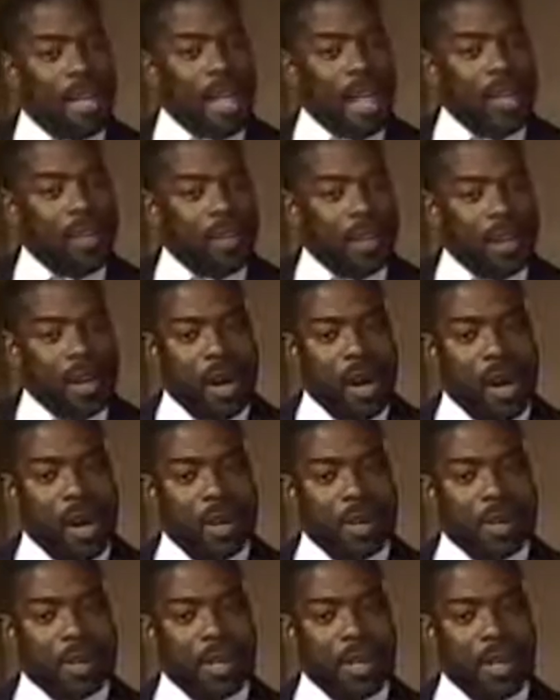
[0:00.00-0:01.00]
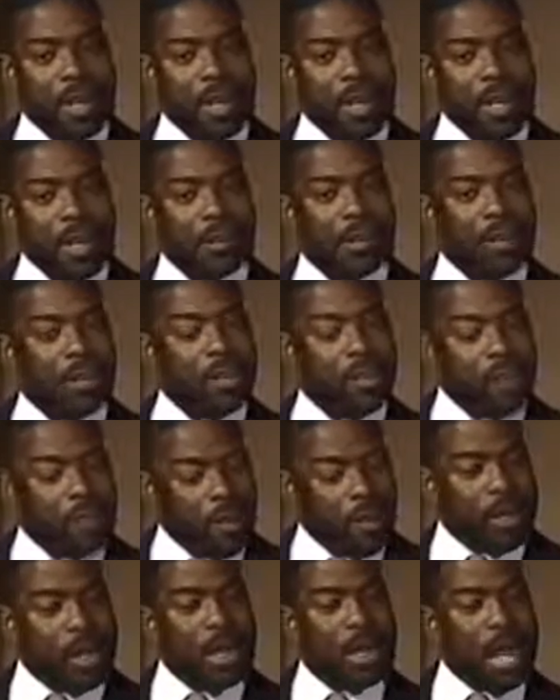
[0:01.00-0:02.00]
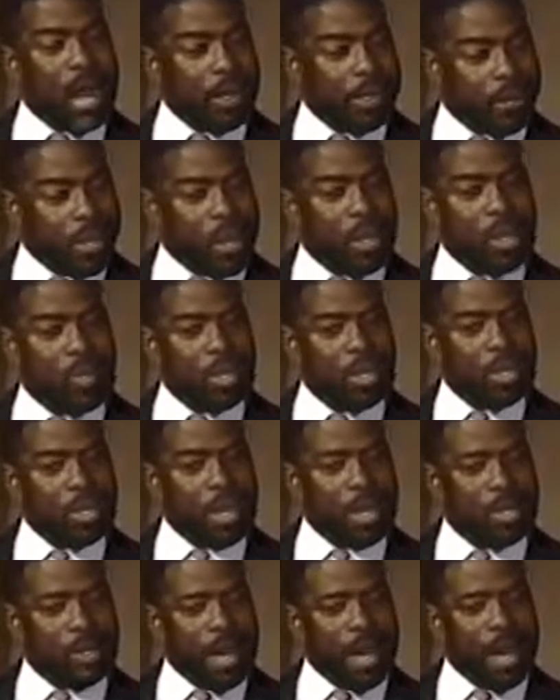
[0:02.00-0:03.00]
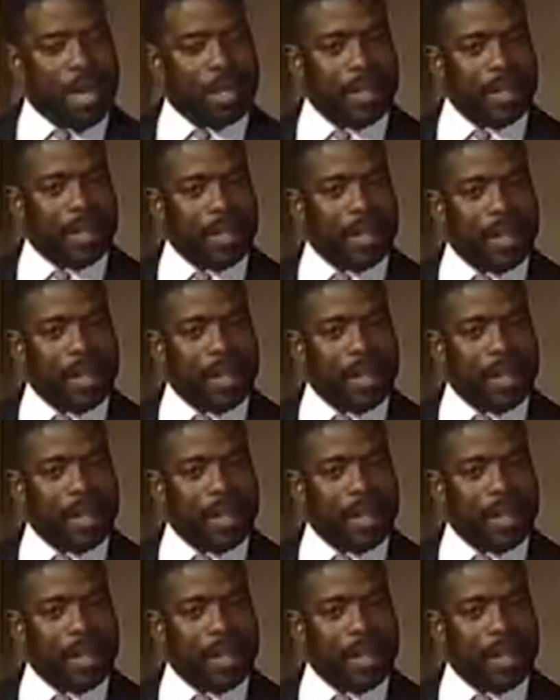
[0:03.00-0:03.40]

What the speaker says: in the car, and he said, you go ahead, I'll be here when you get back.